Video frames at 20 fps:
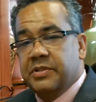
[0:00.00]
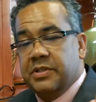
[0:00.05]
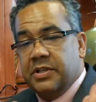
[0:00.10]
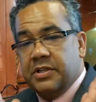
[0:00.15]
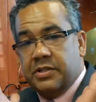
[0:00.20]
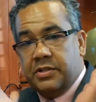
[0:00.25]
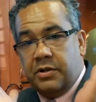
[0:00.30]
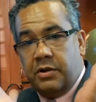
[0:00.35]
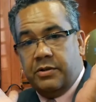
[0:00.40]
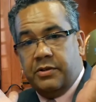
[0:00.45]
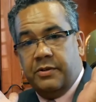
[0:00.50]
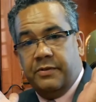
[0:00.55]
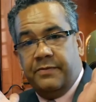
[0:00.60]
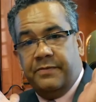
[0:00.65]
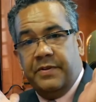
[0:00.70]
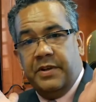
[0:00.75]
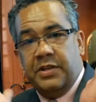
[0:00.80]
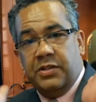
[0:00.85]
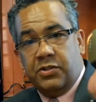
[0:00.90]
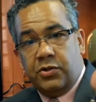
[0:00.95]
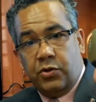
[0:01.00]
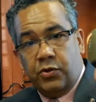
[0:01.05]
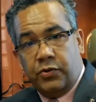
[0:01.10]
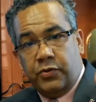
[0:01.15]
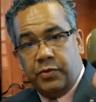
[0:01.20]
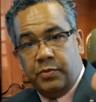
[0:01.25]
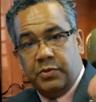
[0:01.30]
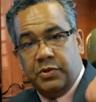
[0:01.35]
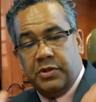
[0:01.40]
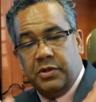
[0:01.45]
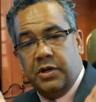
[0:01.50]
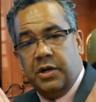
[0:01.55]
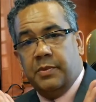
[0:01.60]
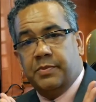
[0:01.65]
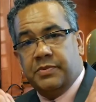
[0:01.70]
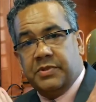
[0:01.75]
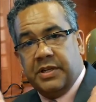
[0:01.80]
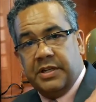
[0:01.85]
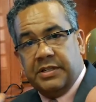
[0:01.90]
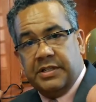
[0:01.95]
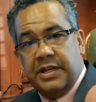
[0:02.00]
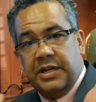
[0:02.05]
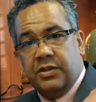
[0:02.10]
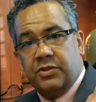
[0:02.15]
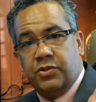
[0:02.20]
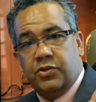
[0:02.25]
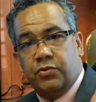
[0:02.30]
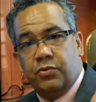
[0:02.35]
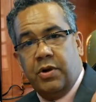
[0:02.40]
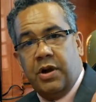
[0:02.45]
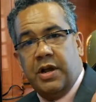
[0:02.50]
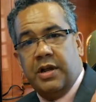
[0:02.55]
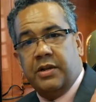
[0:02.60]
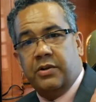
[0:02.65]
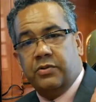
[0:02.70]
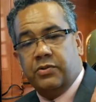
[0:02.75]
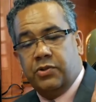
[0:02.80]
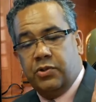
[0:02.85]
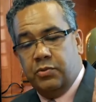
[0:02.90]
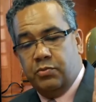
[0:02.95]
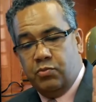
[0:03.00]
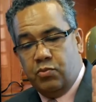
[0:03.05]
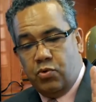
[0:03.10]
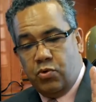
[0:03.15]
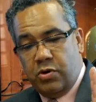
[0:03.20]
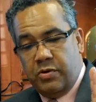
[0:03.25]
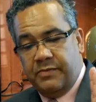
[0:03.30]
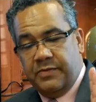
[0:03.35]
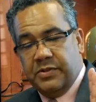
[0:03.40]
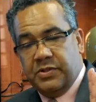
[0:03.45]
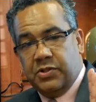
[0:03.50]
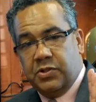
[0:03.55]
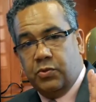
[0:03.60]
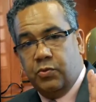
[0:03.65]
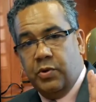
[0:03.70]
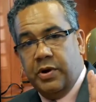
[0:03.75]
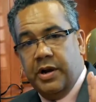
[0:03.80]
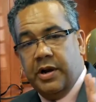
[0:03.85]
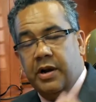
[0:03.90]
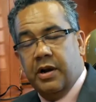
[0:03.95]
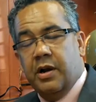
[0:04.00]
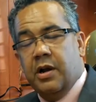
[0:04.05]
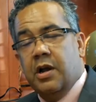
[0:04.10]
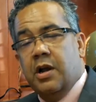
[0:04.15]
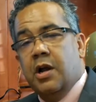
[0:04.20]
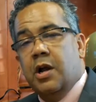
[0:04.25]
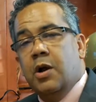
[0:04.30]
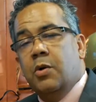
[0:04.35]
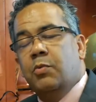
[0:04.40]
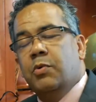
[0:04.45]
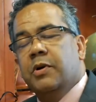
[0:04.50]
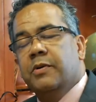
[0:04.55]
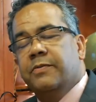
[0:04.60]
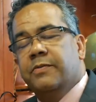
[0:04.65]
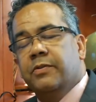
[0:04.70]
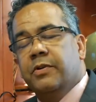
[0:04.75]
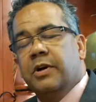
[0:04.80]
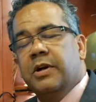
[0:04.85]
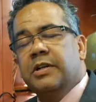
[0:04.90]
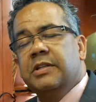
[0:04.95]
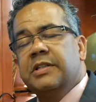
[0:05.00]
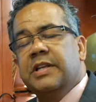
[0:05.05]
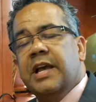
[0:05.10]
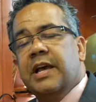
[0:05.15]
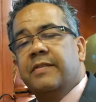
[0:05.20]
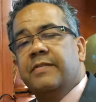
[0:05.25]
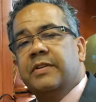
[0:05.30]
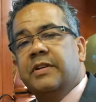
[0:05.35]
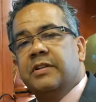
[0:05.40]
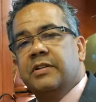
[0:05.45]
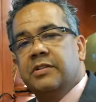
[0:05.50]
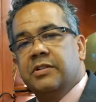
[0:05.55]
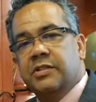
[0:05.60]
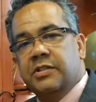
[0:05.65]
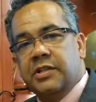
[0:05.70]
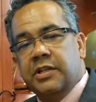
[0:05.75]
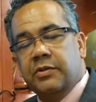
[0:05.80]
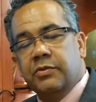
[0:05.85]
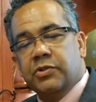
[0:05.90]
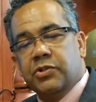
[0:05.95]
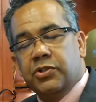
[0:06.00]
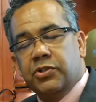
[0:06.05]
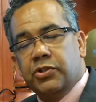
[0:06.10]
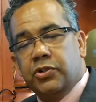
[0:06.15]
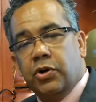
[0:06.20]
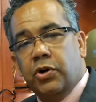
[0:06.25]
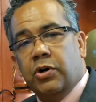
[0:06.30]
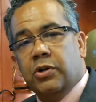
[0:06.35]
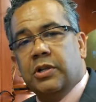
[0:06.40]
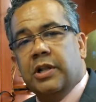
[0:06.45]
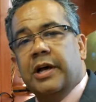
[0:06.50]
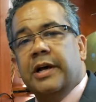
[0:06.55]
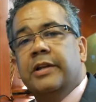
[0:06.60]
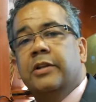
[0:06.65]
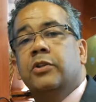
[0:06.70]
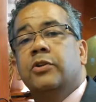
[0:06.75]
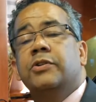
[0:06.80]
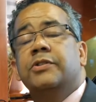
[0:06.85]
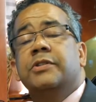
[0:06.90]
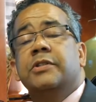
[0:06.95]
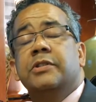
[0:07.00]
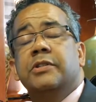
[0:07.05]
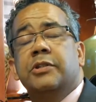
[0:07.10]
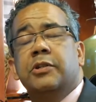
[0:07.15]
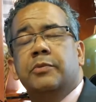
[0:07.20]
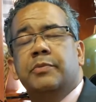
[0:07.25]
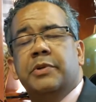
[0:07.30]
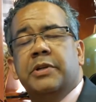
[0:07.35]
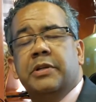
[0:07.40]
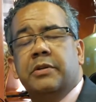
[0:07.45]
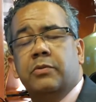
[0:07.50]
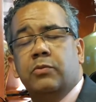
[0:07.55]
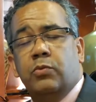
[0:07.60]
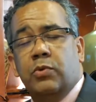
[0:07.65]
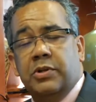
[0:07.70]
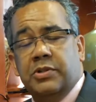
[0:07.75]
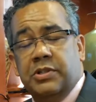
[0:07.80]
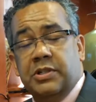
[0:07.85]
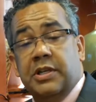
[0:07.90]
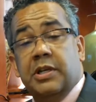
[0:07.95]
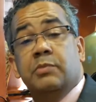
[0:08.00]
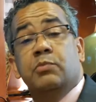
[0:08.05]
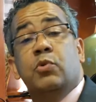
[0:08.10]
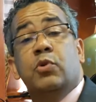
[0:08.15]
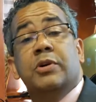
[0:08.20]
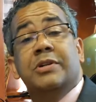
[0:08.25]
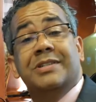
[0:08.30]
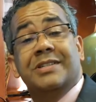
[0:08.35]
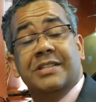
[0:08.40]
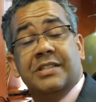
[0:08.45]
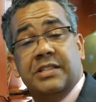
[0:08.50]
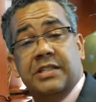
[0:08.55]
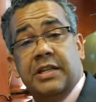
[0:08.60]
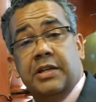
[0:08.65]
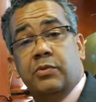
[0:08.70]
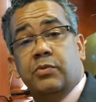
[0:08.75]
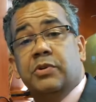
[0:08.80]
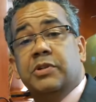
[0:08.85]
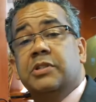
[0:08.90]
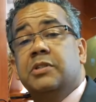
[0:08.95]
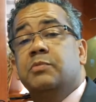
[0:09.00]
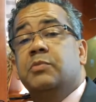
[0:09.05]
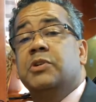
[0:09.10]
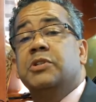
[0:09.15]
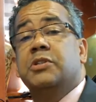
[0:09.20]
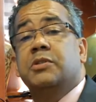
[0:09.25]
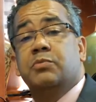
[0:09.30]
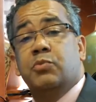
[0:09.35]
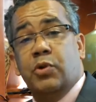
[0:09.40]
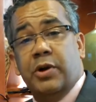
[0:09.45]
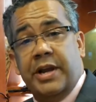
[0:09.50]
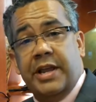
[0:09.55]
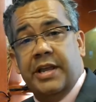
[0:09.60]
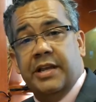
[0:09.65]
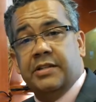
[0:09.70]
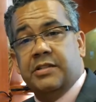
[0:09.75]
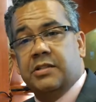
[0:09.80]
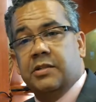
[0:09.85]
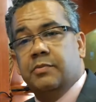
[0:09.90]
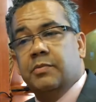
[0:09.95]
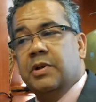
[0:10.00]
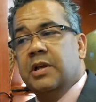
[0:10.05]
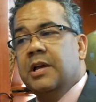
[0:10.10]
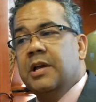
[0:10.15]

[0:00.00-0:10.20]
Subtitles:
is the face goes from an upside down triangle to more of a square, where for us having a distinguished jawline looks a little bit, once again, more distinguished, much more handsome.